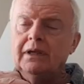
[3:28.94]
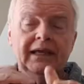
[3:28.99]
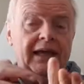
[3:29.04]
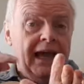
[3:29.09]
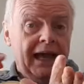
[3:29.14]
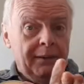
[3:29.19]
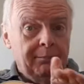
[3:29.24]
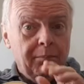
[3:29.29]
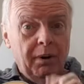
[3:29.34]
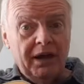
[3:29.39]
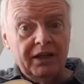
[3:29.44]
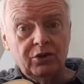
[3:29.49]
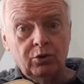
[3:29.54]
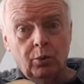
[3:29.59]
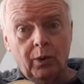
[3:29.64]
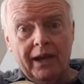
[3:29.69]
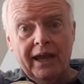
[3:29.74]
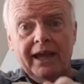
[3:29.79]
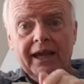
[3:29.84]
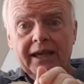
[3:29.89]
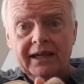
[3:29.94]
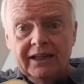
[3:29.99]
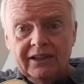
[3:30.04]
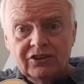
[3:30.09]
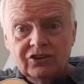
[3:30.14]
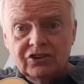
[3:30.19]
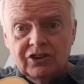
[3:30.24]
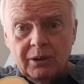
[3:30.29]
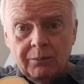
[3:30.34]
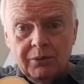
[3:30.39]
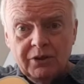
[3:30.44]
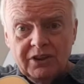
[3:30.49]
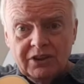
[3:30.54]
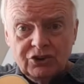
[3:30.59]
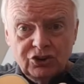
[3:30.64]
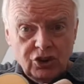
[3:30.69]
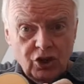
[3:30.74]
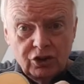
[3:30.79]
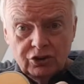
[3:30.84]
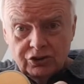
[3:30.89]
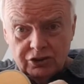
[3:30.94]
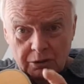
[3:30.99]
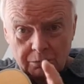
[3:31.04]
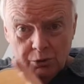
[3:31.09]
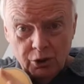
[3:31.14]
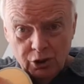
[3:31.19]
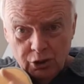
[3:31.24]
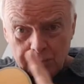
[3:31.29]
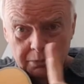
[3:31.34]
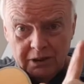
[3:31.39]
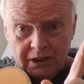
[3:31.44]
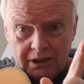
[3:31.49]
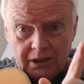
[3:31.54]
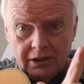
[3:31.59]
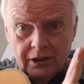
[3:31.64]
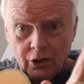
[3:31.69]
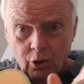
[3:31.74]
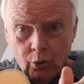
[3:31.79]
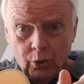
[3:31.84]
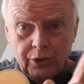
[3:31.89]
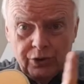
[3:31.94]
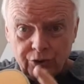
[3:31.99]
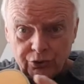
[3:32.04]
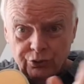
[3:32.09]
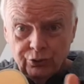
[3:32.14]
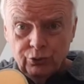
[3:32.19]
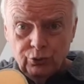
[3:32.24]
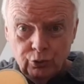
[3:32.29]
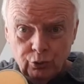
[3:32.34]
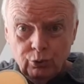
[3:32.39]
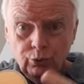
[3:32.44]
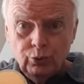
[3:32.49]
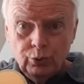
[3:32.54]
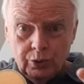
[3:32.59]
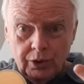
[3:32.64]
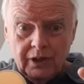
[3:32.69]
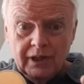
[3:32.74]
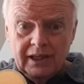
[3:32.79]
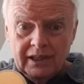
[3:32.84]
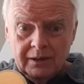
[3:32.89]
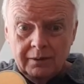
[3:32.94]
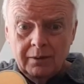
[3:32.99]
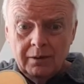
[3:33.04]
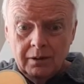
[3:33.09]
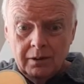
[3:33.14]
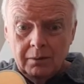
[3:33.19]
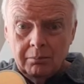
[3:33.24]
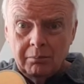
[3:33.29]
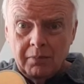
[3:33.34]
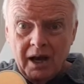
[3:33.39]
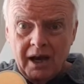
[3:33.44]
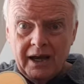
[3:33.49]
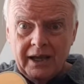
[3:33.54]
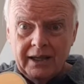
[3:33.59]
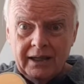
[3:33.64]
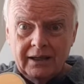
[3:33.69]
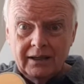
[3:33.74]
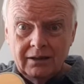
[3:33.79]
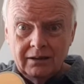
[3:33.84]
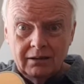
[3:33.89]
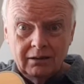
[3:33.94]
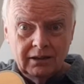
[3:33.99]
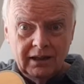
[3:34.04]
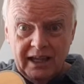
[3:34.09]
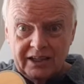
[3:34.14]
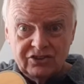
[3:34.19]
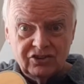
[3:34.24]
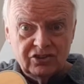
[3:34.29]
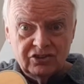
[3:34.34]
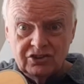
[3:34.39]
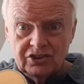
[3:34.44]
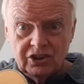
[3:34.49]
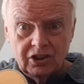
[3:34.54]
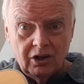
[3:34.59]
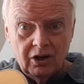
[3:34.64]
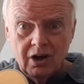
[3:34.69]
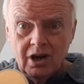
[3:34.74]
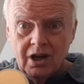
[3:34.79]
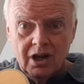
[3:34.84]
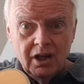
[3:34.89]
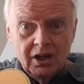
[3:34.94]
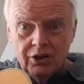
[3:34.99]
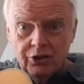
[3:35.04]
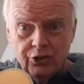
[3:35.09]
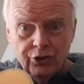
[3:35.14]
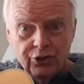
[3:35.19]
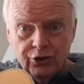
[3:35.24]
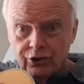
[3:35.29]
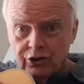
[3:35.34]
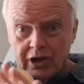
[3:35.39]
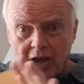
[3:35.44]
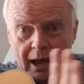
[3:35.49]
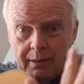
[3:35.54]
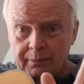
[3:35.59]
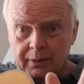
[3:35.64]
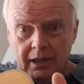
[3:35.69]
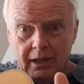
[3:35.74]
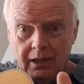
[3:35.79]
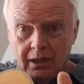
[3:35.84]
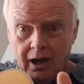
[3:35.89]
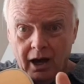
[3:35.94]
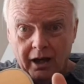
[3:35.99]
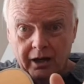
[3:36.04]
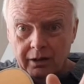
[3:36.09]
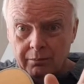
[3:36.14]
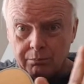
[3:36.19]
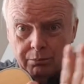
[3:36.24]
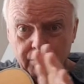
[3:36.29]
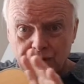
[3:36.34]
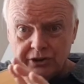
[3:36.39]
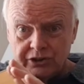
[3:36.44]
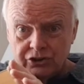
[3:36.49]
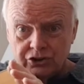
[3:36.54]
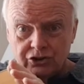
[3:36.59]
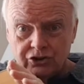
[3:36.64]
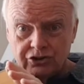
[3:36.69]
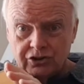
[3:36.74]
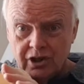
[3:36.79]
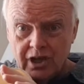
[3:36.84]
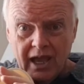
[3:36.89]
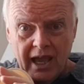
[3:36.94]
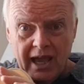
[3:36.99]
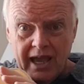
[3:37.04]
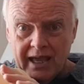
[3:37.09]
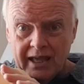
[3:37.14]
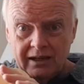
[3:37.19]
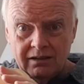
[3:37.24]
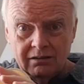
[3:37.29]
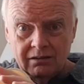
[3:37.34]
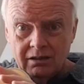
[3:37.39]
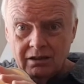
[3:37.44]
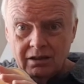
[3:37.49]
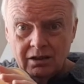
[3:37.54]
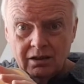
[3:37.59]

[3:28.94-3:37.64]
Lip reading: And by the way, in some of the songs I'm going to be going through in my lessons here, they're coming unabridged and